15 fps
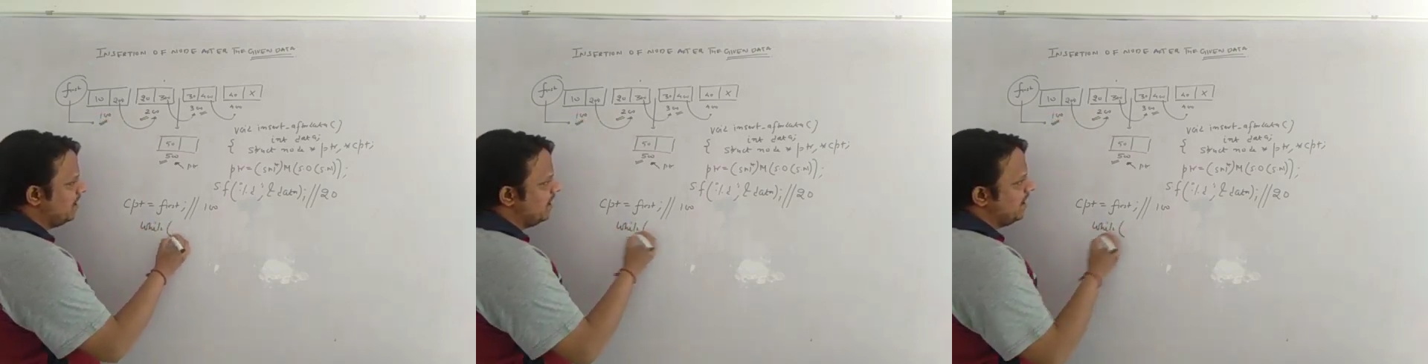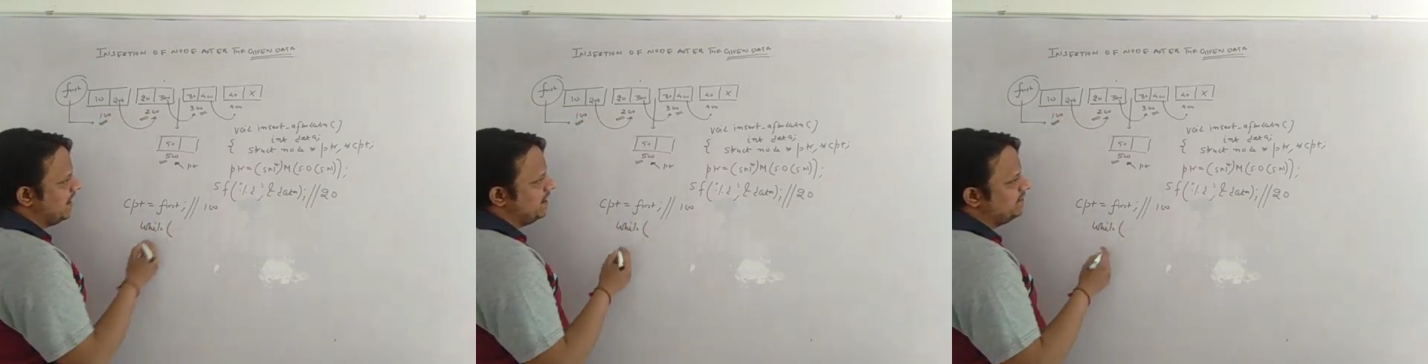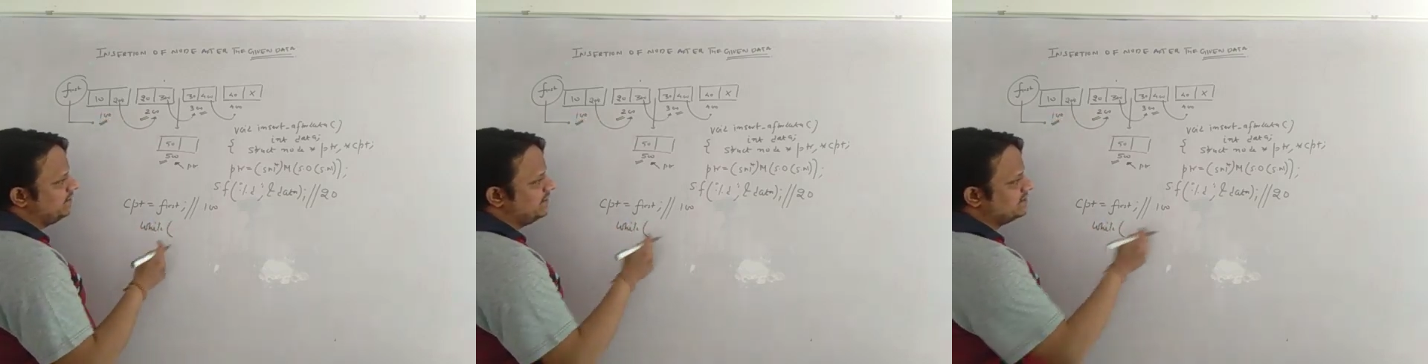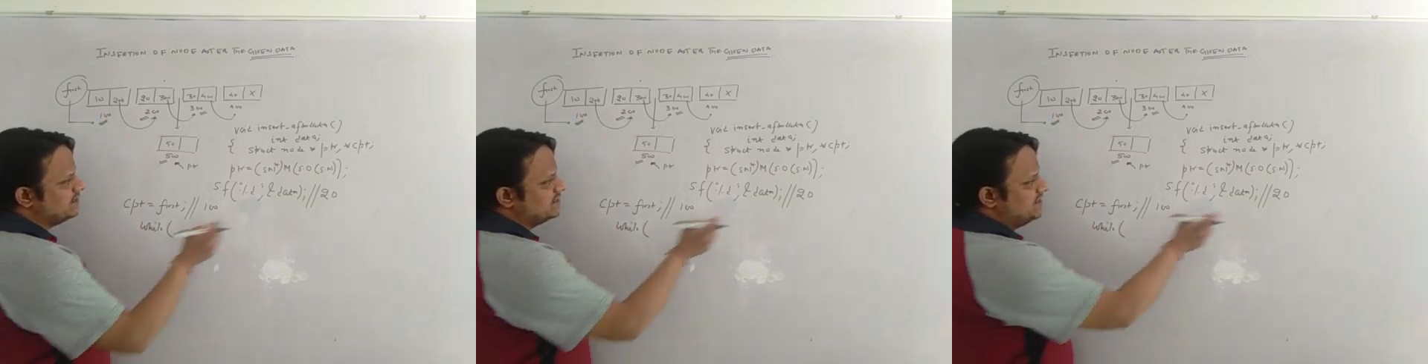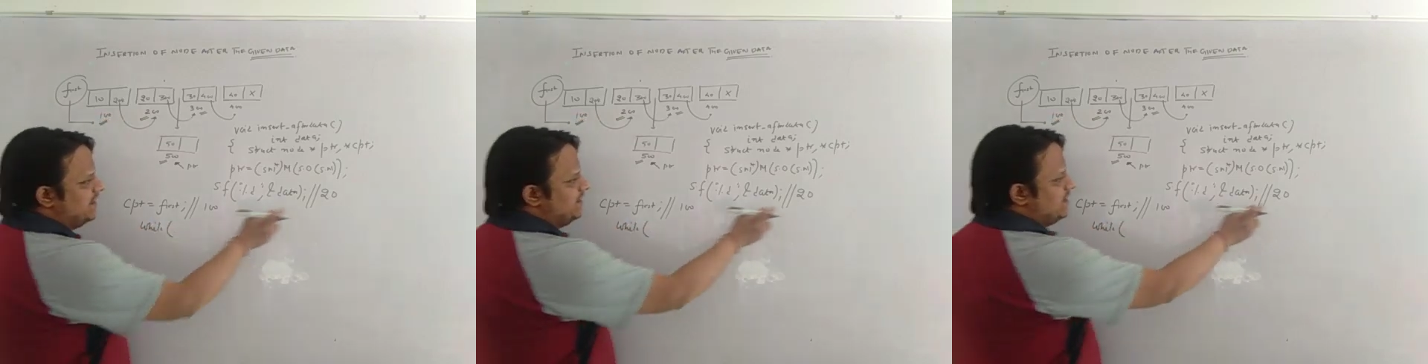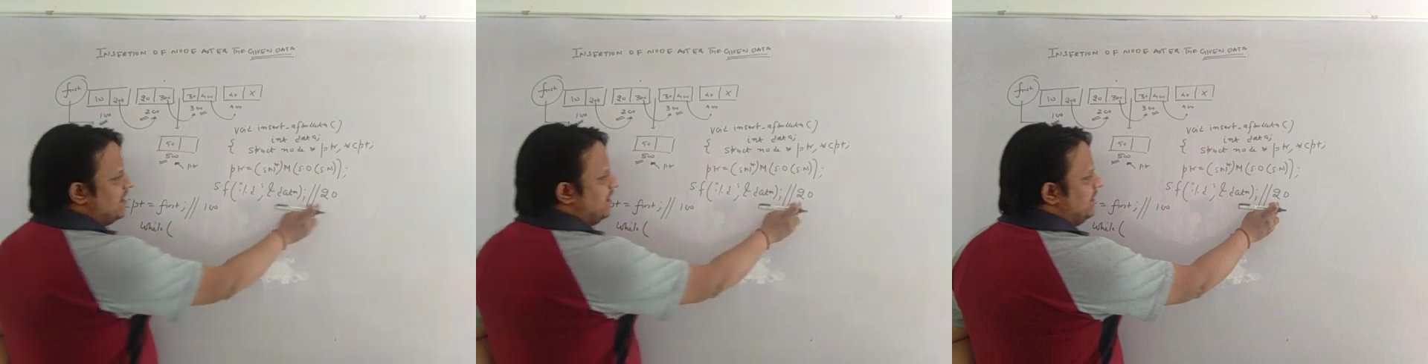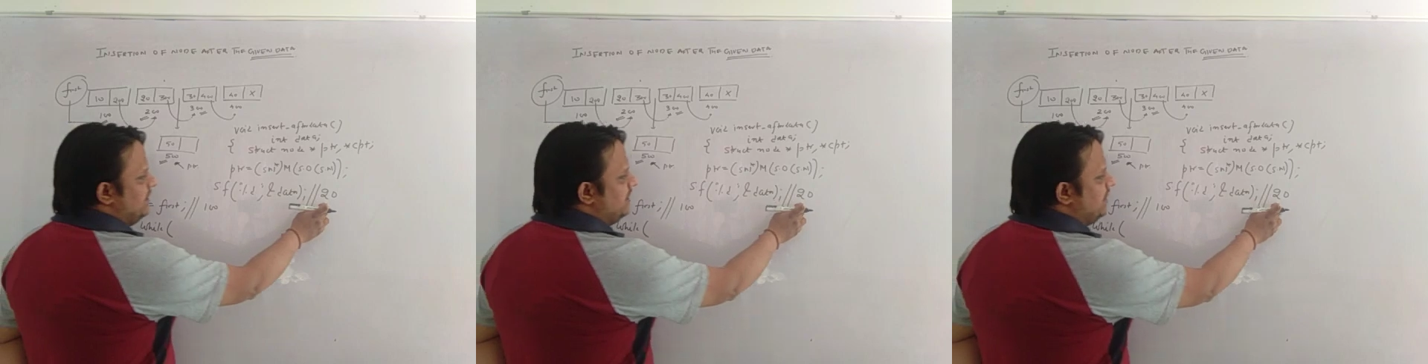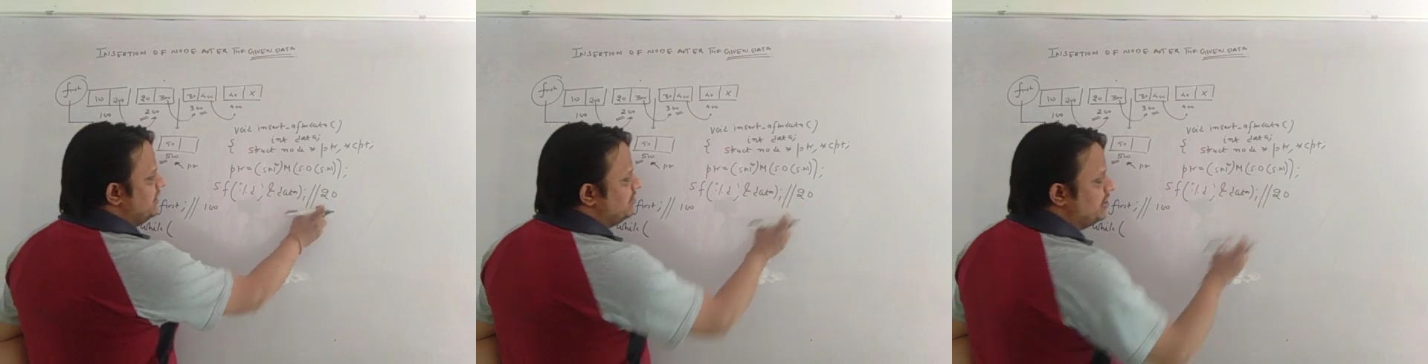and this is data
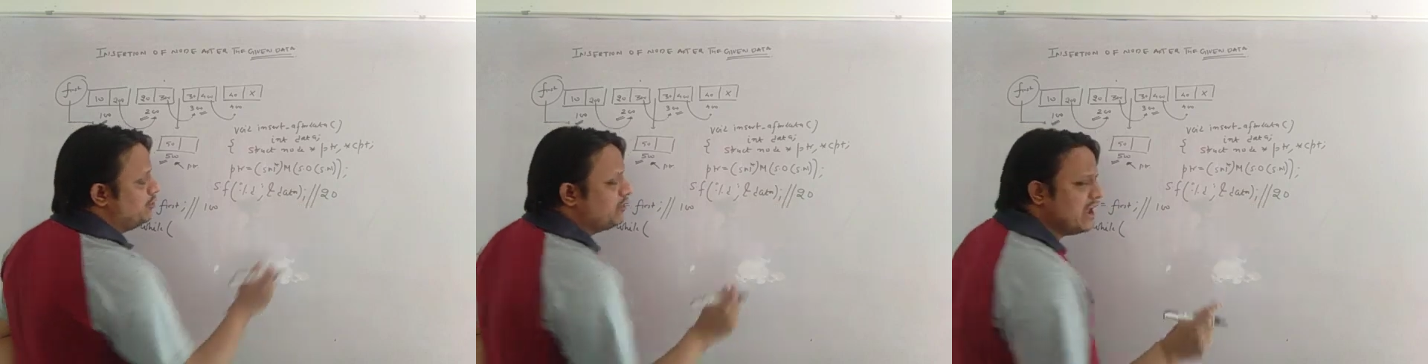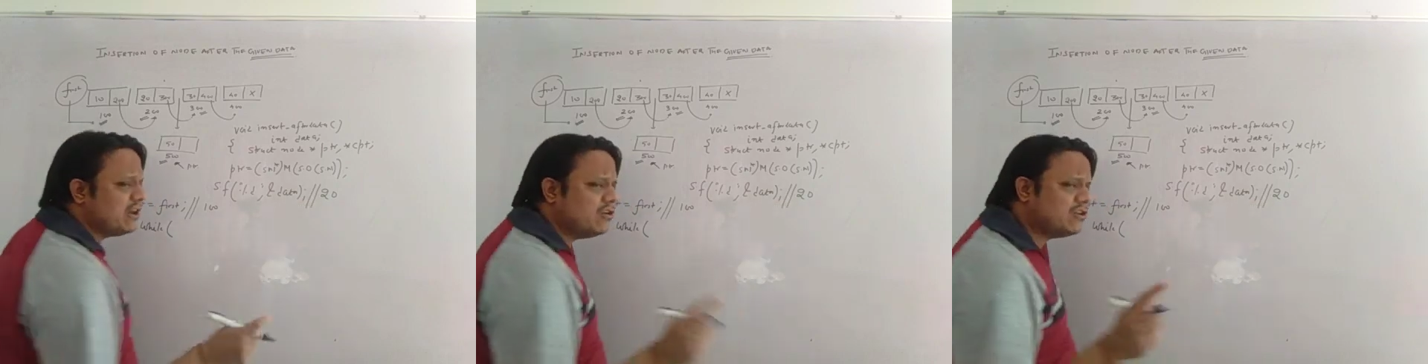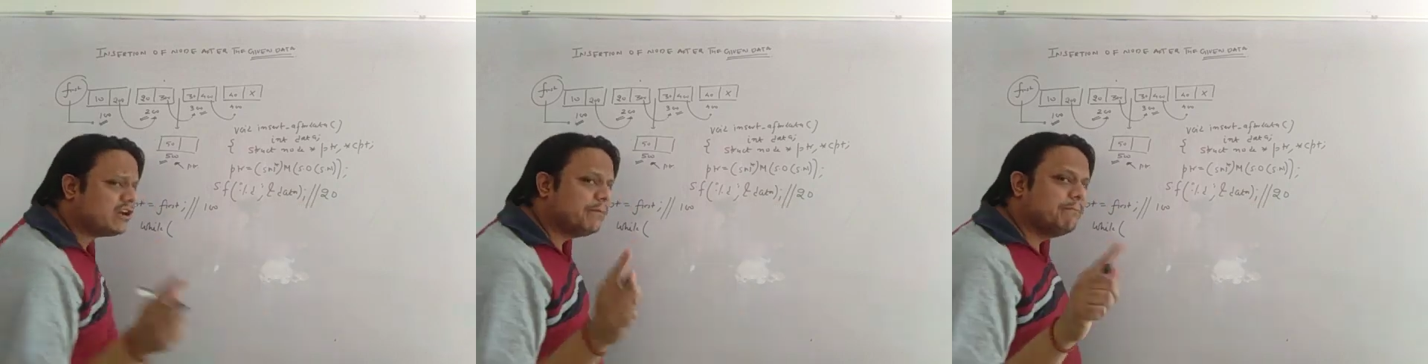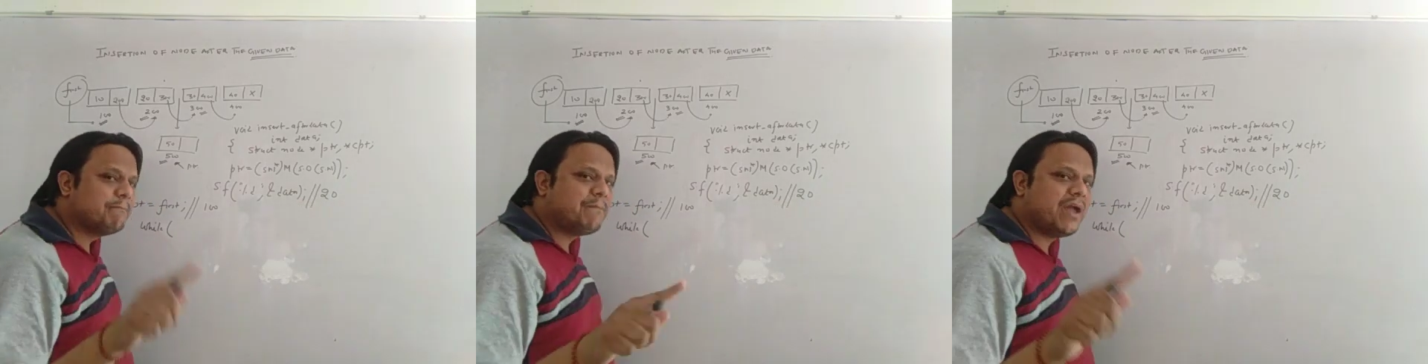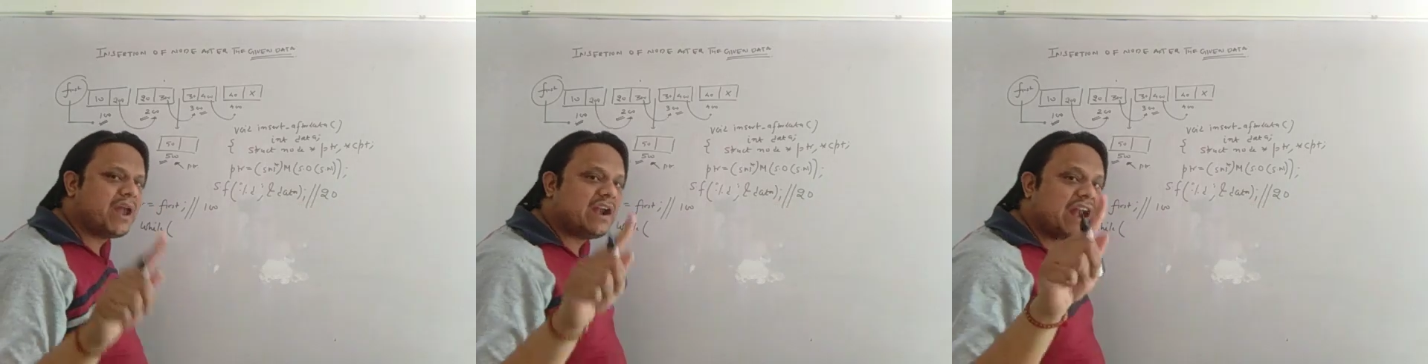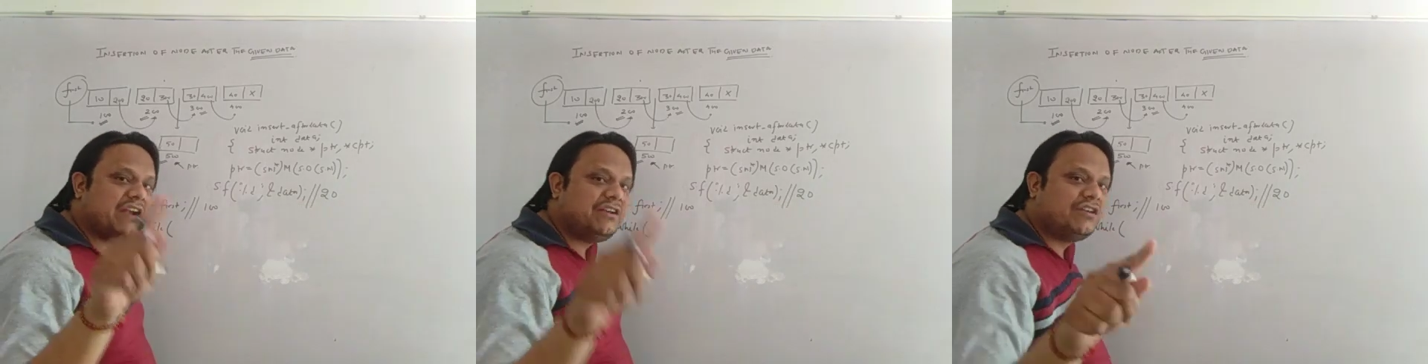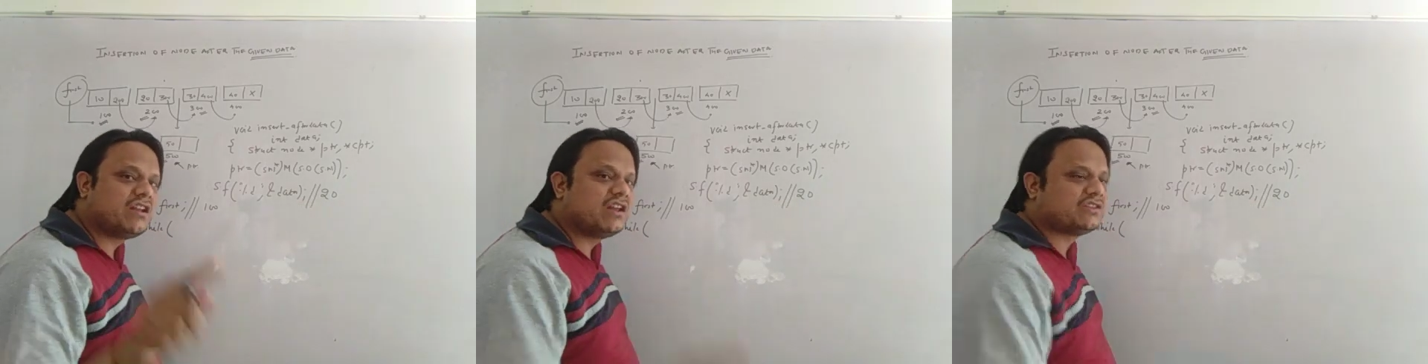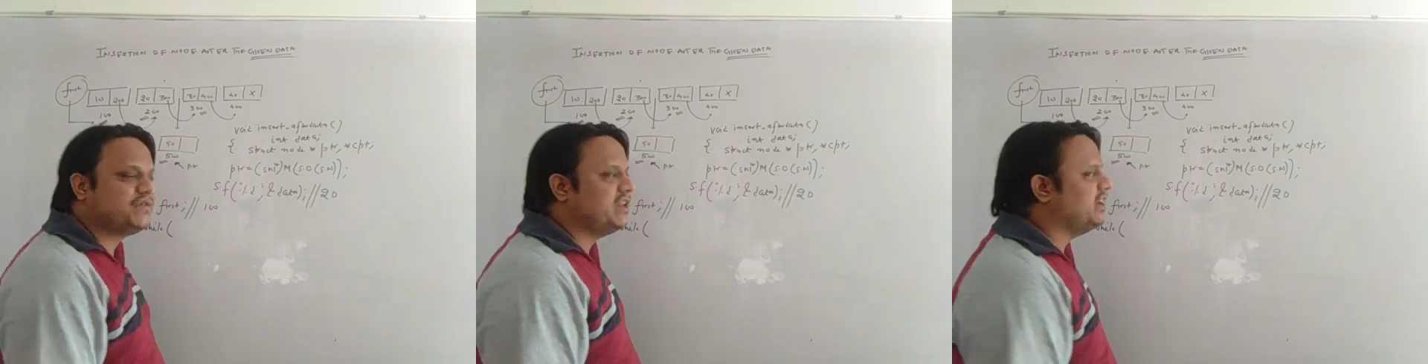integer. You cannot compare an
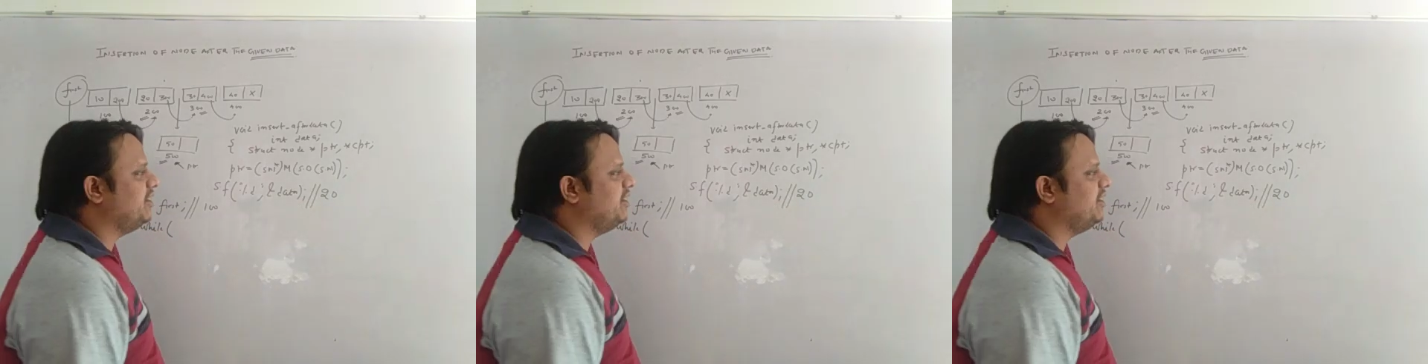address to